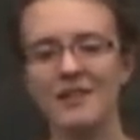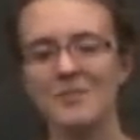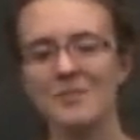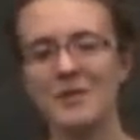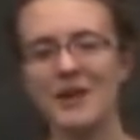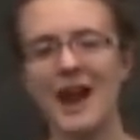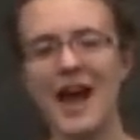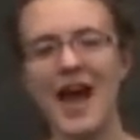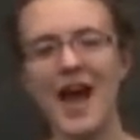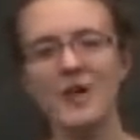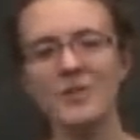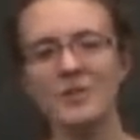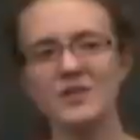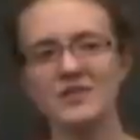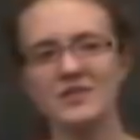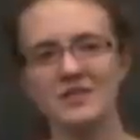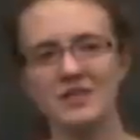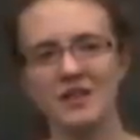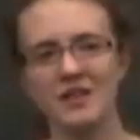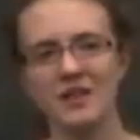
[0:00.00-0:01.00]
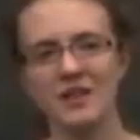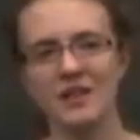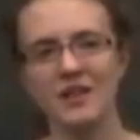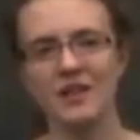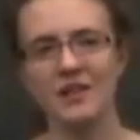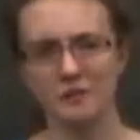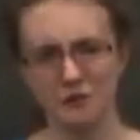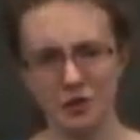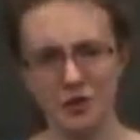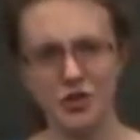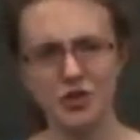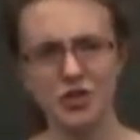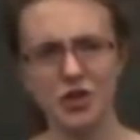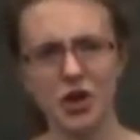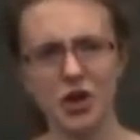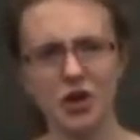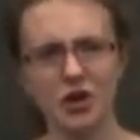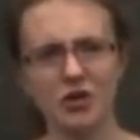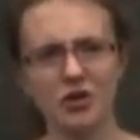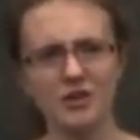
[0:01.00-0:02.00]
But I was for
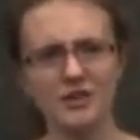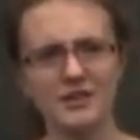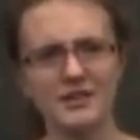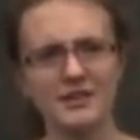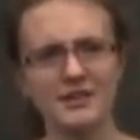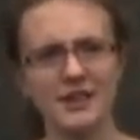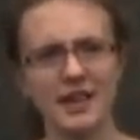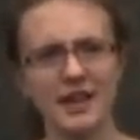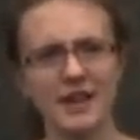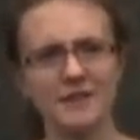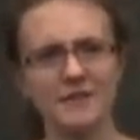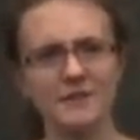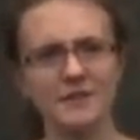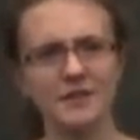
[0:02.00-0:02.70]
sure good and safe.